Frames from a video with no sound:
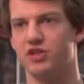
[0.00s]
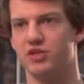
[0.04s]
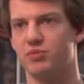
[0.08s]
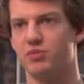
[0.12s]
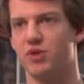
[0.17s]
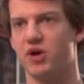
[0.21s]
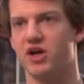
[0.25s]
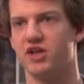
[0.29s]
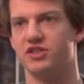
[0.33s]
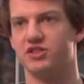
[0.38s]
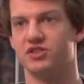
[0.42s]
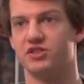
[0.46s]
the
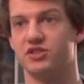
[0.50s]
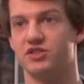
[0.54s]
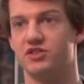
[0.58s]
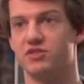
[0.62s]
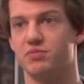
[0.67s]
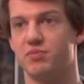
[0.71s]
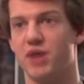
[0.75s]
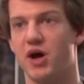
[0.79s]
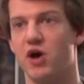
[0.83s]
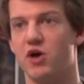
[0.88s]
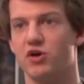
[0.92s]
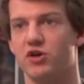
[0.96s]
project is
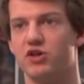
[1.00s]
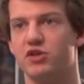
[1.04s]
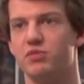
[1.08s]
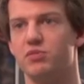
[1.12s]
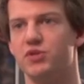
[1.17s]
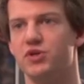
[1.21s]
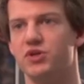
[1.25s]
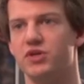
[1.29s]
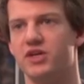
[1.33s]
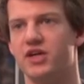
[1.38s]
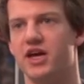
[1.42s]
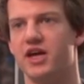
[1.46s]
about
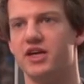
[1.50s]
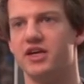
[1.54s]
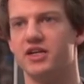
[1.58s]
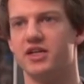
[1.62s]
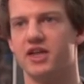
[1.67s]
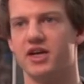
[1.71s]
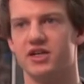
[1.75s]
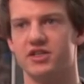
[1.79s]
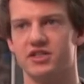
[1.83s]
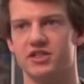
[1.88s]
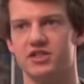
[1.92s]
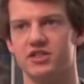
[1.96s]
communicating
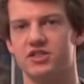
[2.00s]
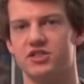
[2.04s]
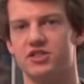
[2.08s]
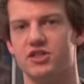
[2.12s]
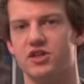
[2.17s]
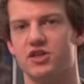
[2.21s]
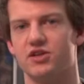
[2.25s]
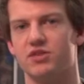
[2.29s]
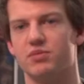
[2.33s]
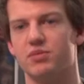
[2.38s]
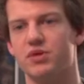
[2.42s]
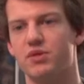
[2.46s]
ideas to
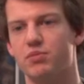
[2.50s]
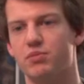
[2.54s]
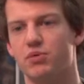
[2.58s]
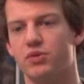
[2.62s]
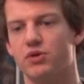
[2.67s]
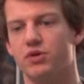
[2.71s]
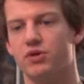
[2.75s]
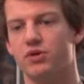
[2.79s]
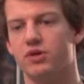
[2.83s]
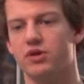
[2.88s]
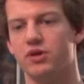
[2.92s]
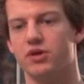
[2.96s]
other
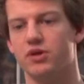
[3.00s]
people.